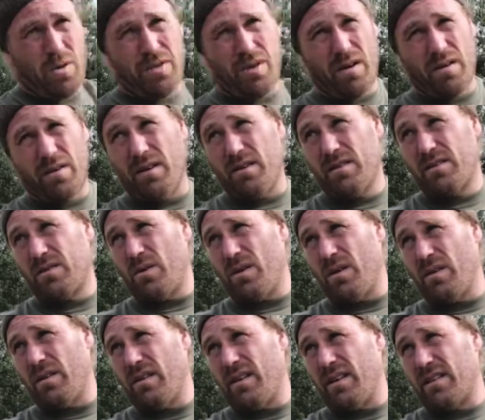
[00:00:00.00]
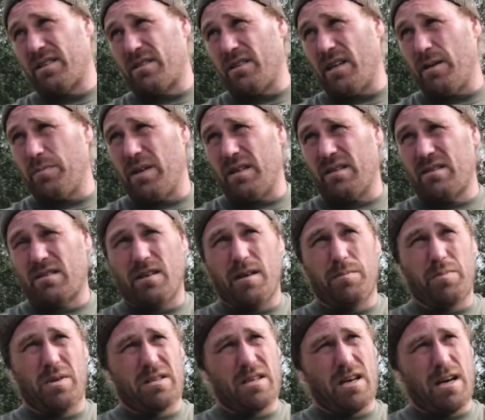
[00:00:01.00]
with all the soil that they scraped. They
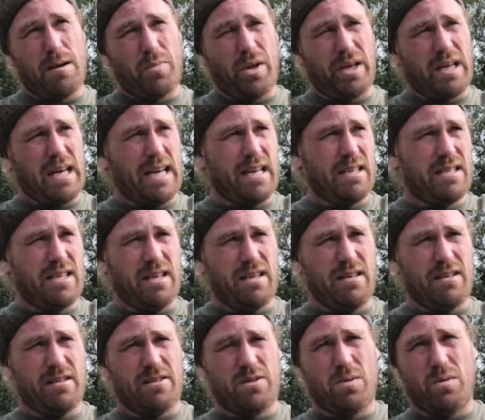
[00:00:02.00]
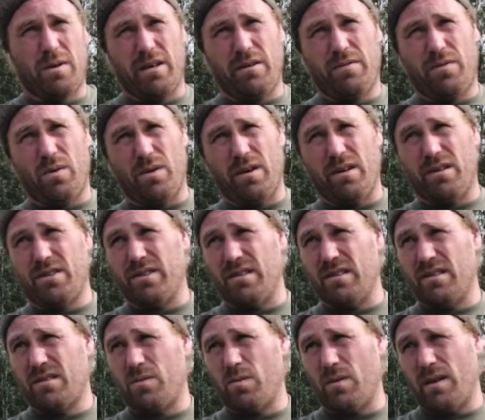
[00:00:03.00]
scraped the top like 18 to 24
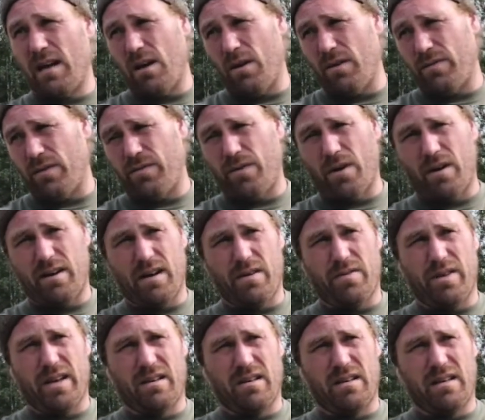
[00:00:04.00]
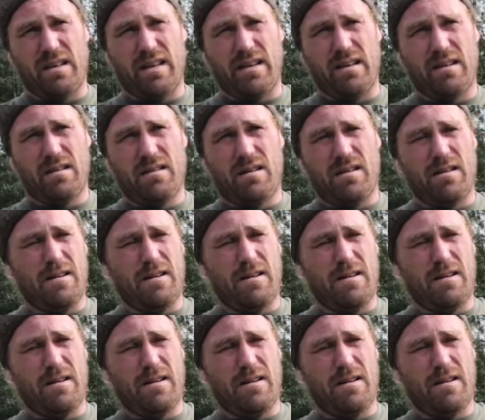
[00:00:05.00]
inches, however far down they could get,